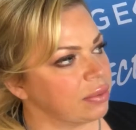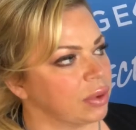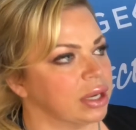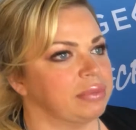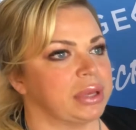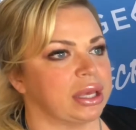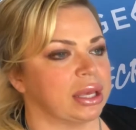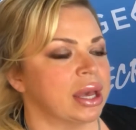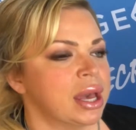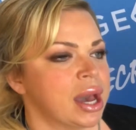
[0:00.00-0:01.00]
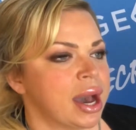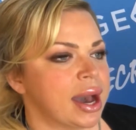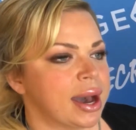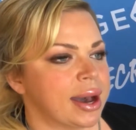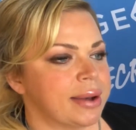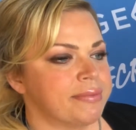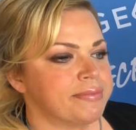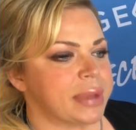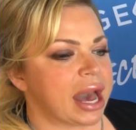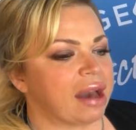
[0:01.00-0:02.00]
want to be
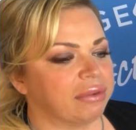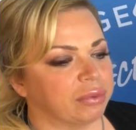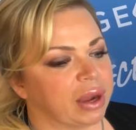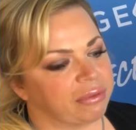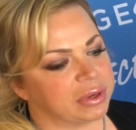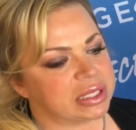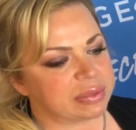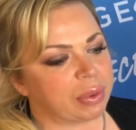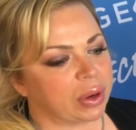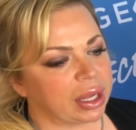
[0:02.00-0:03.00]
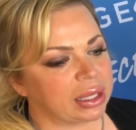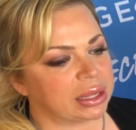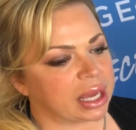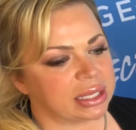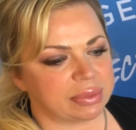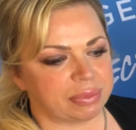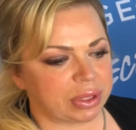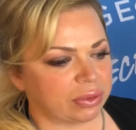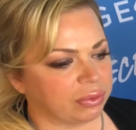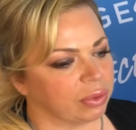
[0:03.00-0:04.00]
um, have a reference point that
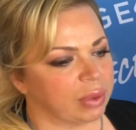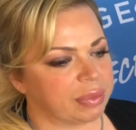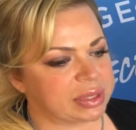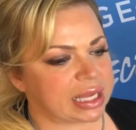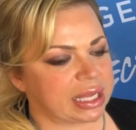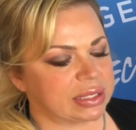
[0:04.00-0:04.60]
beautiful website.